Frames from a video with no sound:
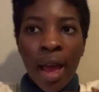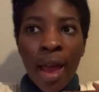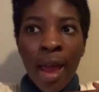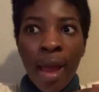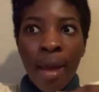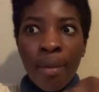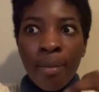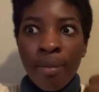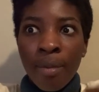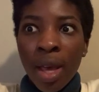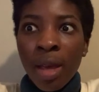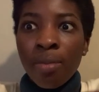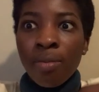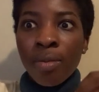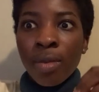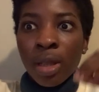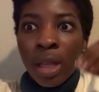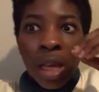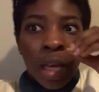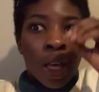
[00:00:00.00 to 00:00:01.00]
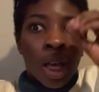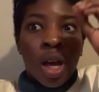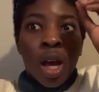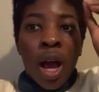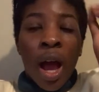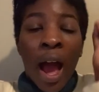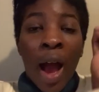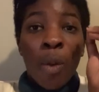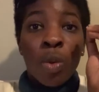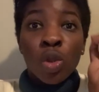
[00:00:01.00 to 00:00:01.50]
and make like
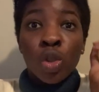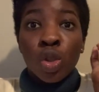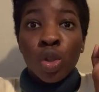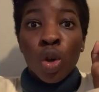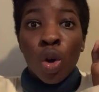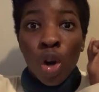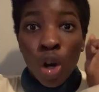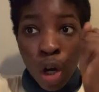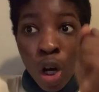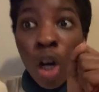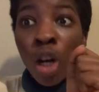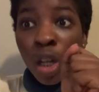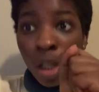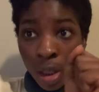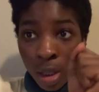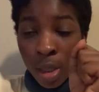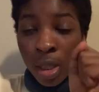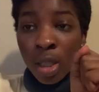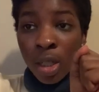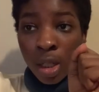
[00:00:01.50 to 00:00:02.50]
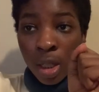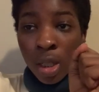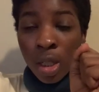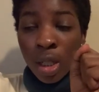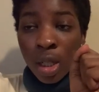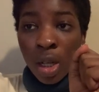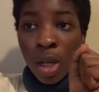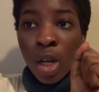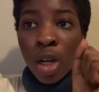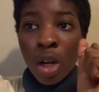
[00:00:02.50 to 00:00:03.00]
i was hooked
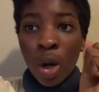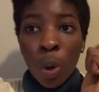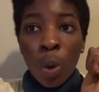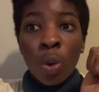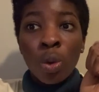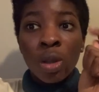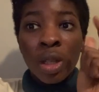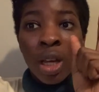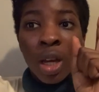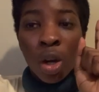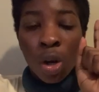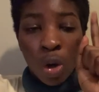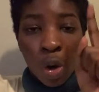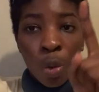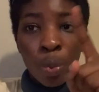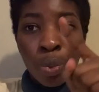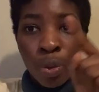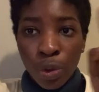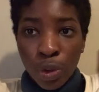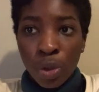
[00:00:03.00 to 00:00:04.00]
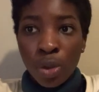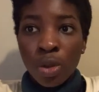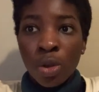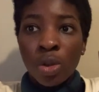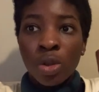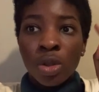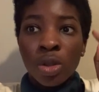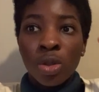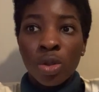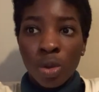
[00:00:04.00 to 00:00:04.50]
not only her personal
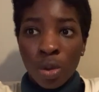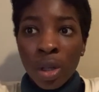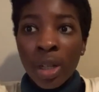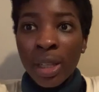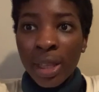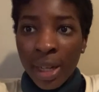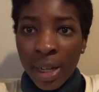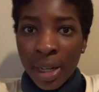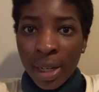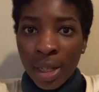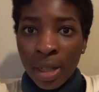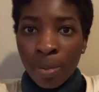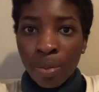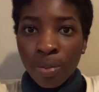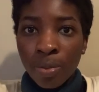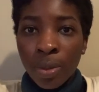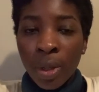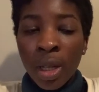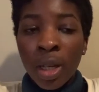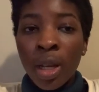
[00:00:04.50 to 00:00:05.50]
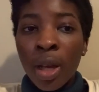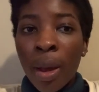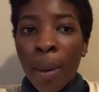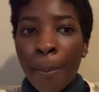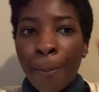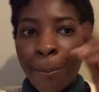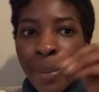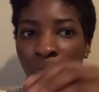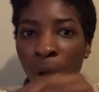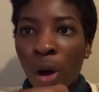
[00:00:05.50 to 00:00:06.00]
storyline
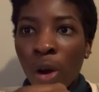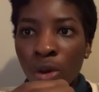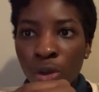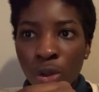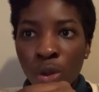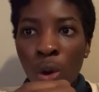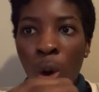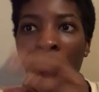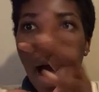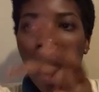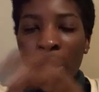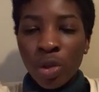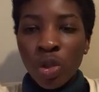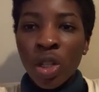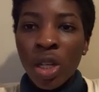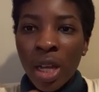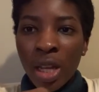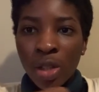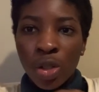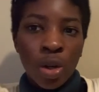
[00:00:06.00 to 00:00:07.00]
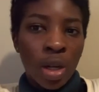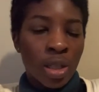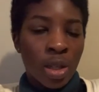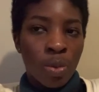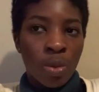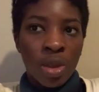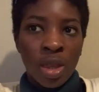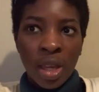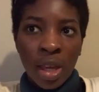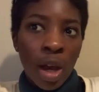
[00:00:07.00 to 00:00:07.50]
but also how she interacted
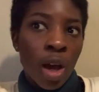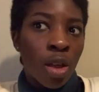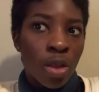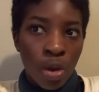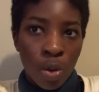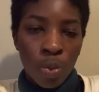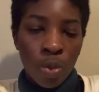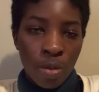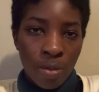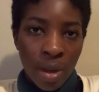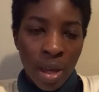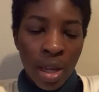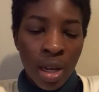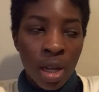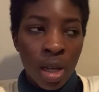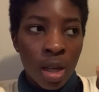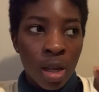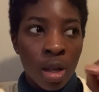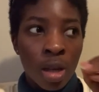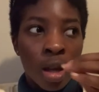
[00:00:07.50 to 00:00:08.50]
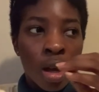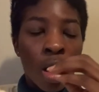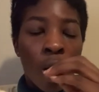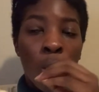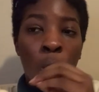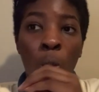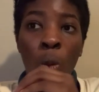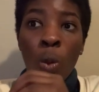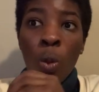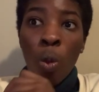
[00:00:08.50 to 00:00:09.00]
with the other women.
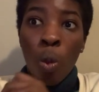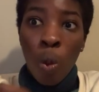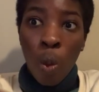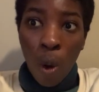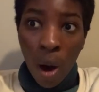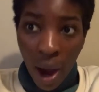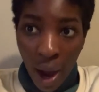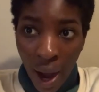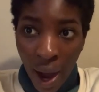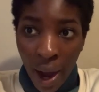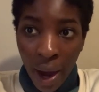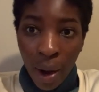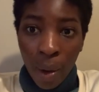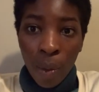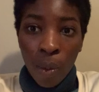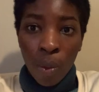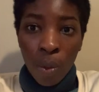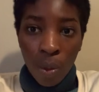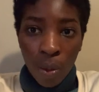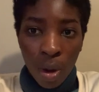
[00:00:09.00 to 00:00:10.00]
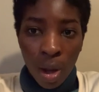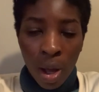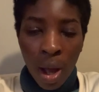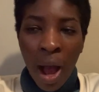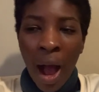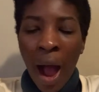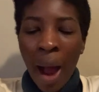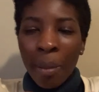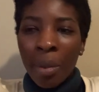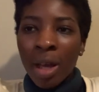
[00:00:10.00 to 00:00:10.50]
Wow.
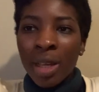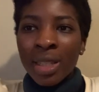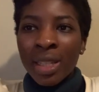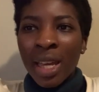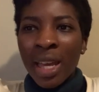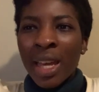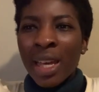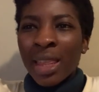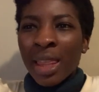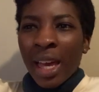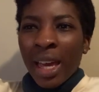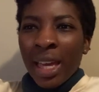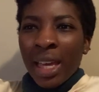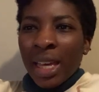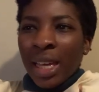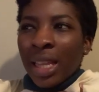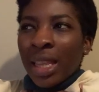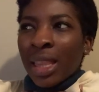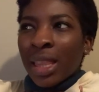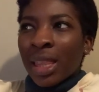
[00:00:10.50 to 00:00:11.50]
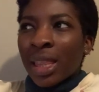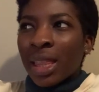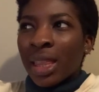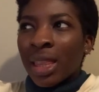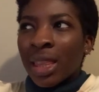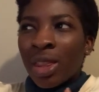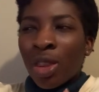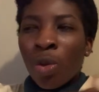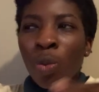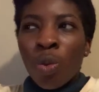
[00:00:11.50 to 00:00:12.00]
I'm not saying like
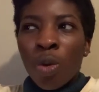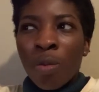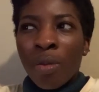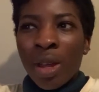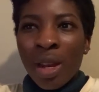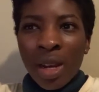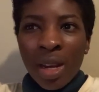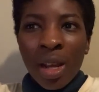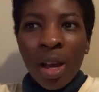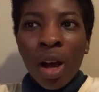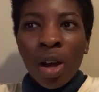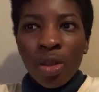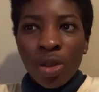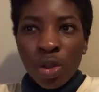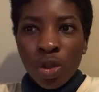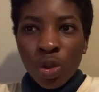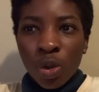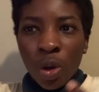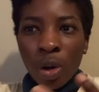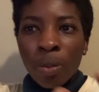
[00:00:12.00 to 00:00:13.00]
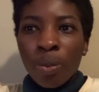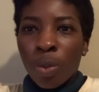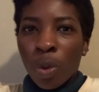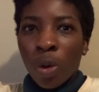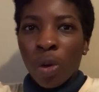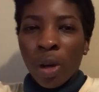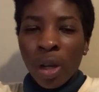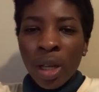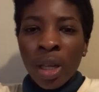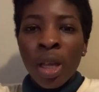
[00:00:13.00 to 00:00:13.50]
the women on the shore are
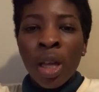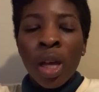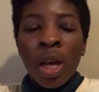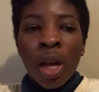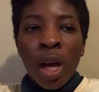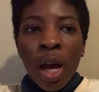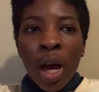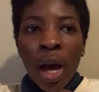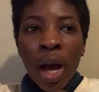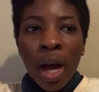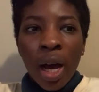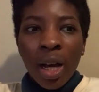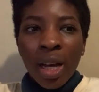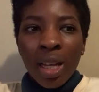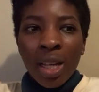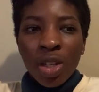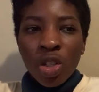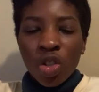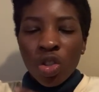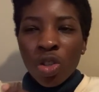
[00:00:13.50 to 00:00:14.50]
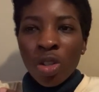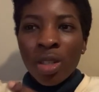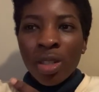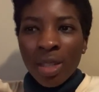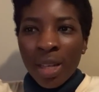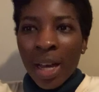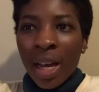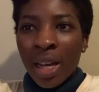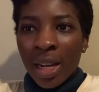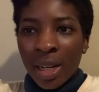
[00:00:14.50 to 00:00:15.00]
boring. It's just
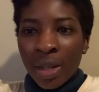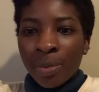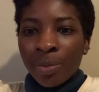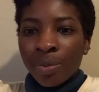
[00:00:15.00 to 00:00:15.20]
that